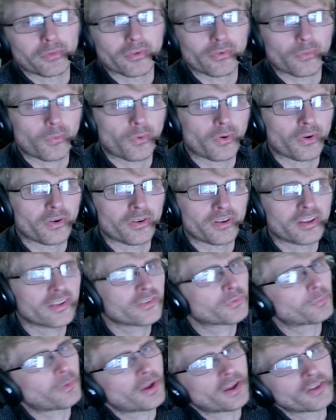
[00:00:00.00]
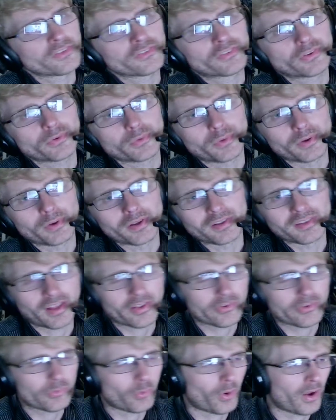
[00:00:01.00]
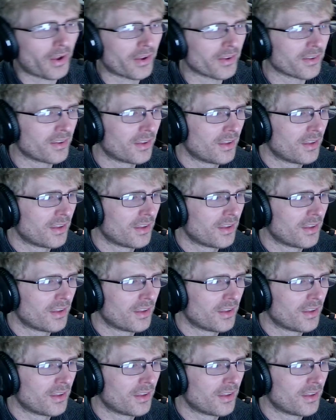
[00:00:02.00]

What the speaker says: his word. He's bound to it. And that's why